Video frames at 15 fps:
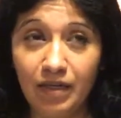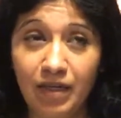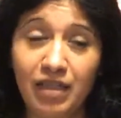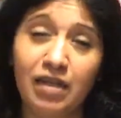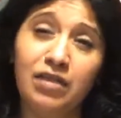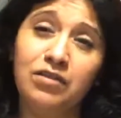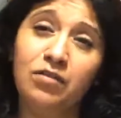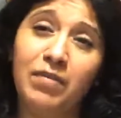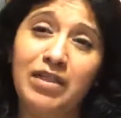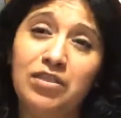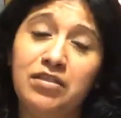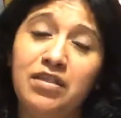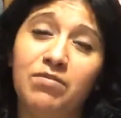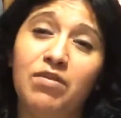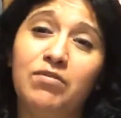And then also bye
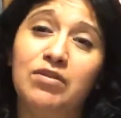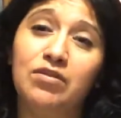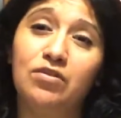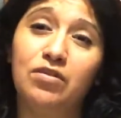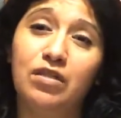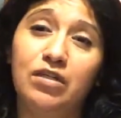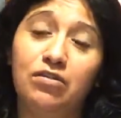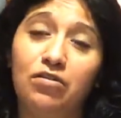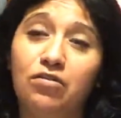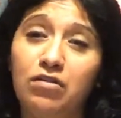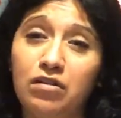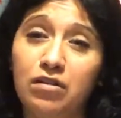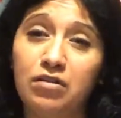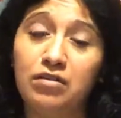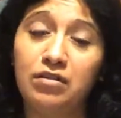to Kim, who was here
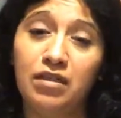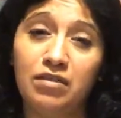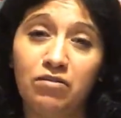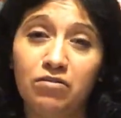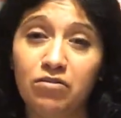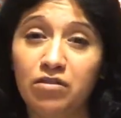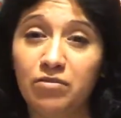earlier. So thank you, Cool